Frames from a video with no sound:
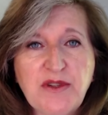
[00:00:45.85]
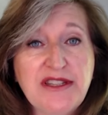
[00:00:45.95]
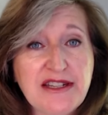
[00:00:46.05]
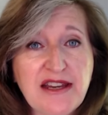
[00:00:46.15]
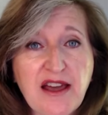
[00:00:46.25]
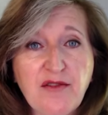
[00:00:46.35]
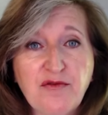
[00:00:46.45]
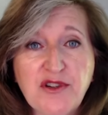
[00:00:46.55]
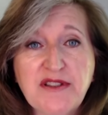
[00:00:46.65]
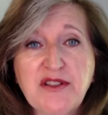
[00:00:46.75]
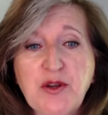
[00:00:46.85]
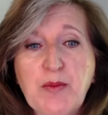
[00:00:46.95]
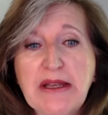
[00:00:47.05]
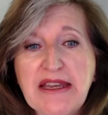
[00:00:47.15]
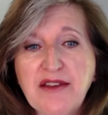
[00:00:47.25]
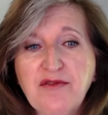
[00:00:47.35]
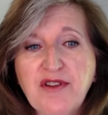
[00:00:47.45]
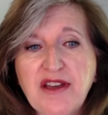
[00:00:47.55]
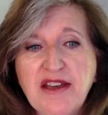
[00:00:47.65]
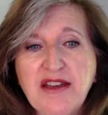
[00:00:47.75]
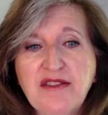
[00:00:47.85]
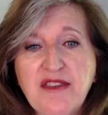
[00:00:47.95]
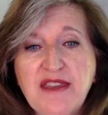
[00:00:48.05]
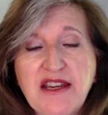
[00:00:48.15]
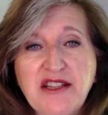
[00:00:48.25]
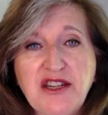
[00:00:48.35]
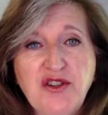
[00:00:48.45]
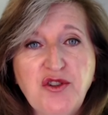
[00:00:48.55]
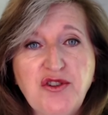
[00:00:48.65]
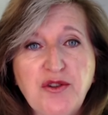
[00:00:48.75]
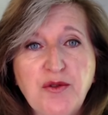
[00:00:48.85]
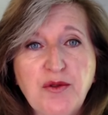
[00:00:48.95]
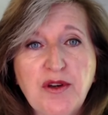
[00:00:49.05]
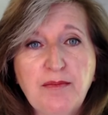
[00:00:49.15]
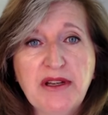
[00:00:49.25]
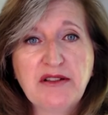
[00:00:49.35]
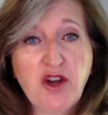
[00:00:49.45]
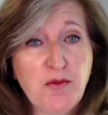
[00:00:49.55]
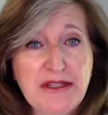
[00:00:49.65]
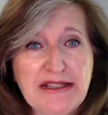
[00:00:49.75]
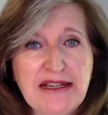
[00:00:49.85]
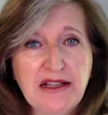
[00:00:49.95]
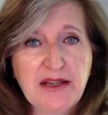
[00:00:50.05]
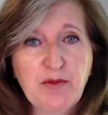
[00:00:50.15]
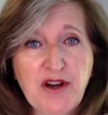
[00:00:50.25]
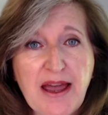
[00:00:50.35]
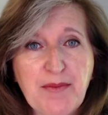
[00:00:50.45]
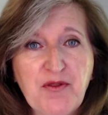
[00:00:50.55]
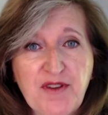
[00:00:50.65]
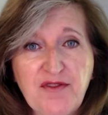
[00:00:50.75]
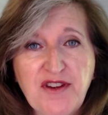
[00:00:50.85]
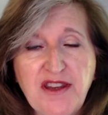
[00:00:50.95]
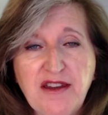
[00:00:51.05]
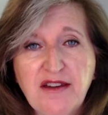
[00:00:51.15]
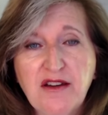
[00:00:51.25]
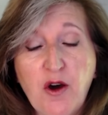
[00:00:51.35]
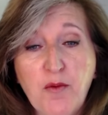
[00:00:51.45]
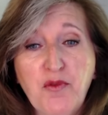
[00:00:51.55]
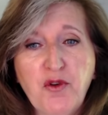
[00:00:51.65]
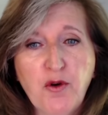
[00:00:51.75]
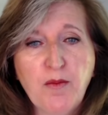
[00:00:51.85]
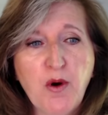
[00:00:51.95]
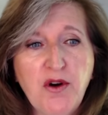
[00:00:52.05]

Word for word: As we did have reason to believe that they continue to build homes illegally, perhaps 50 homes or